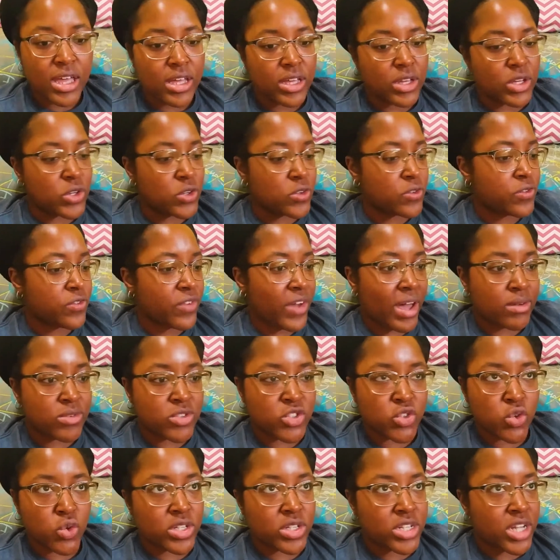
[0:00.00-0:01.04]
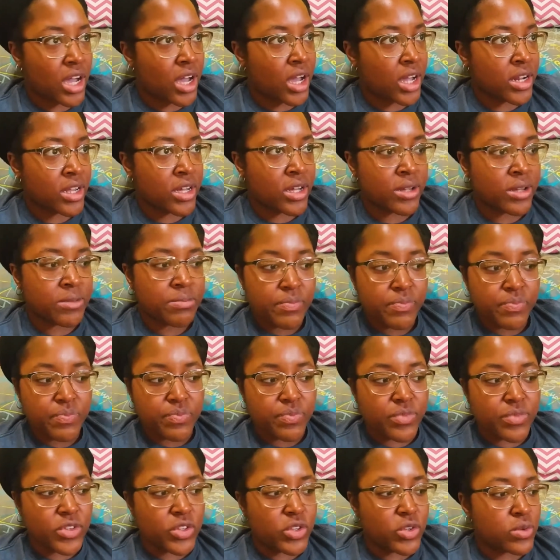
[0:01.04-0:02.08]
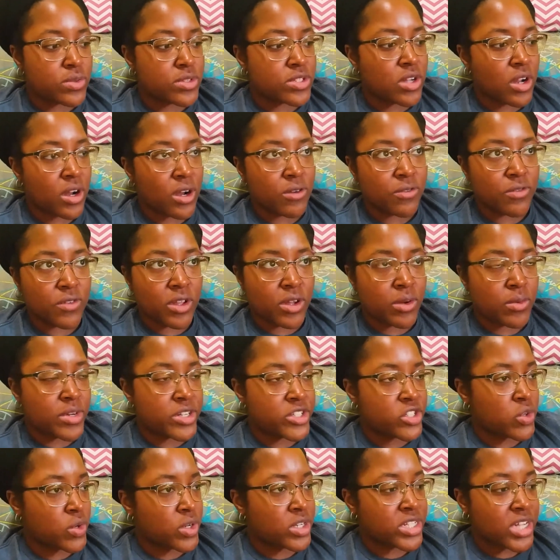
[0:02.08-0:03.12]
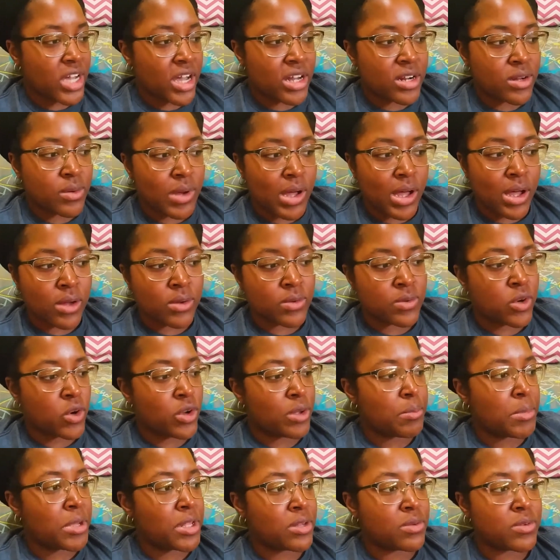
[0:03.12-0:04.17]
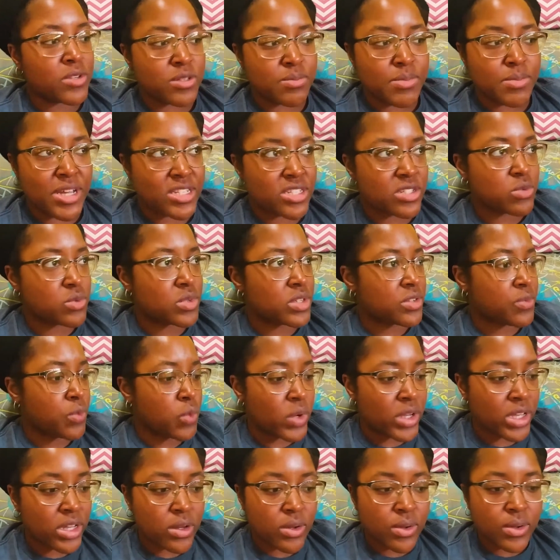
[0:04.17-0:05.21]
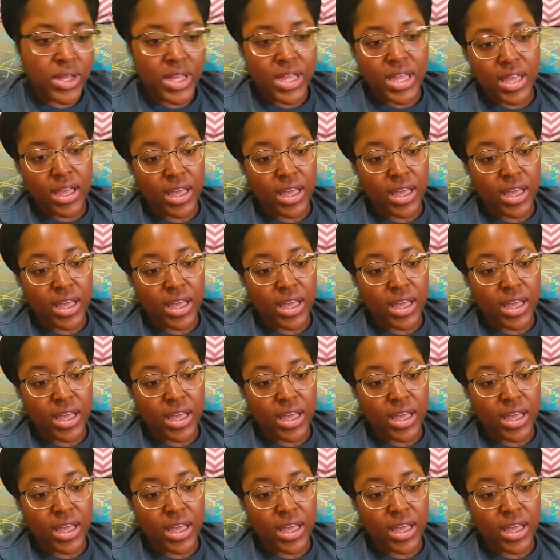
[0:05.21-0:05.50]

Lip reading: You found Jordana. You started flirting with Jordana while Camilla was messing with Will,